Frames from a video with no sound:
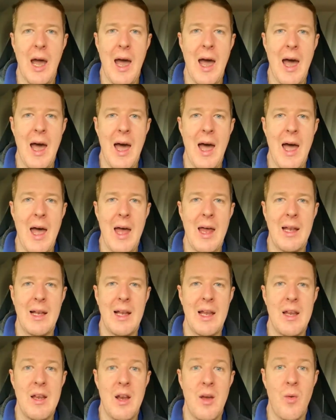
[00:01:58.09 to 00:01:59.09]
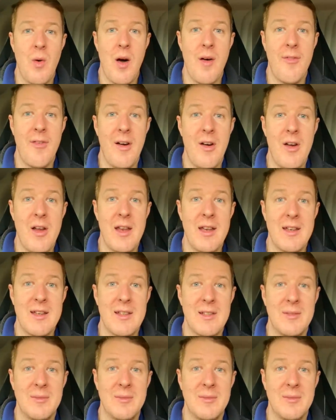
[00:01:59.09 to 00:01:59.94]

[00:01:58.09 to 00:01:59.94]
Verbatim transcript: and let you know what I find.